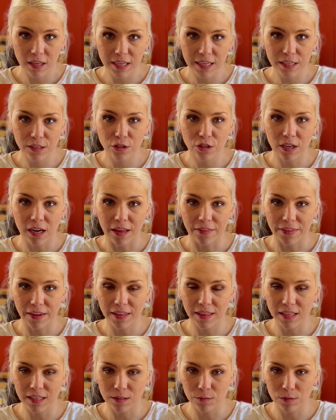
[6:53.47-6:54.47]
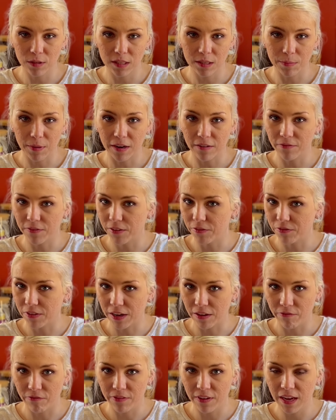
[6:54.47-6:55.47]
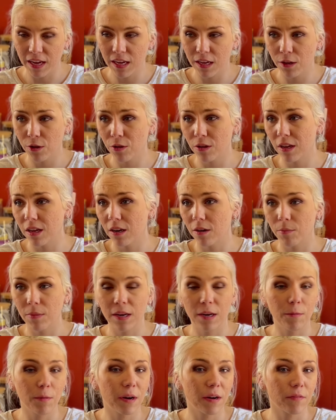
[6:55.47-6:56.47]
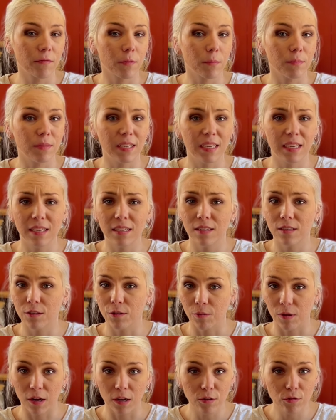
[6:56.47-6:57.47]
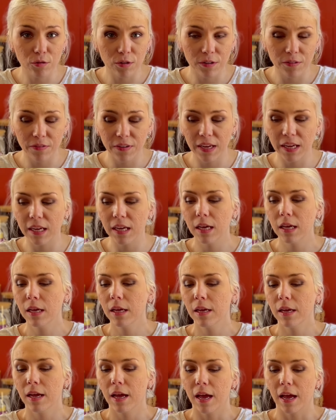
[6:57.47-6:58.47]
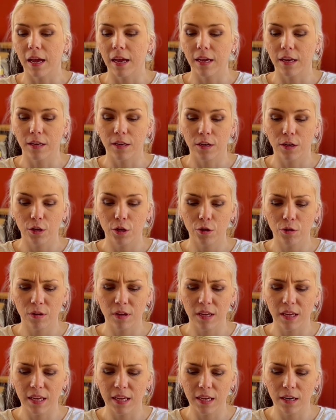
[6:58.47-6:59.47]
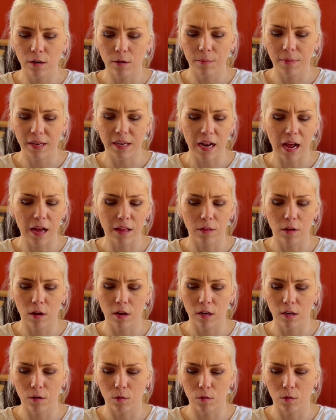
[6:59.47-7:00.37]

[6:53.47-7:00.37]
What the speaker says: leash. I think this one's about 15 feet. You can get them anywhere from 10 to 100 feet. And you can get them in nylon